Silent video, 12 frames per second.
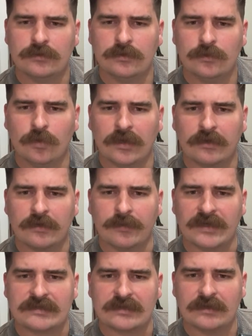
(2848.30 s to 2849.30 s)
what are the
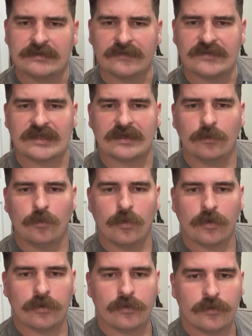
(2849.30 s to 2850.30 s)
best guns of the Second
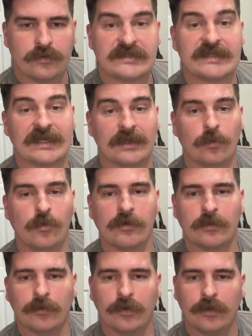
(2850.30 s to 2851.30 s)

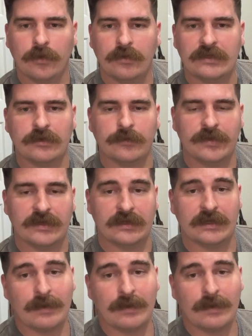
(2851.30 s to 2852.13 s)
war, bro? In your opinion?